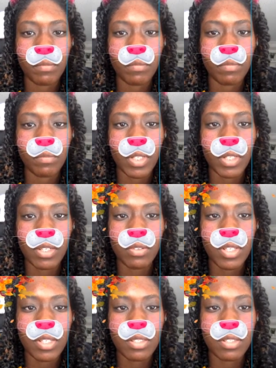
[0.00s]
Now
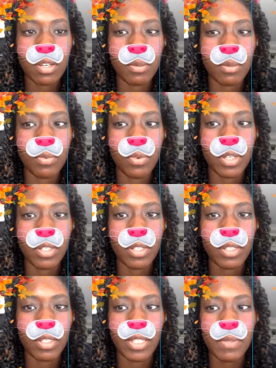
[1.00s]
this autumn one, let me show you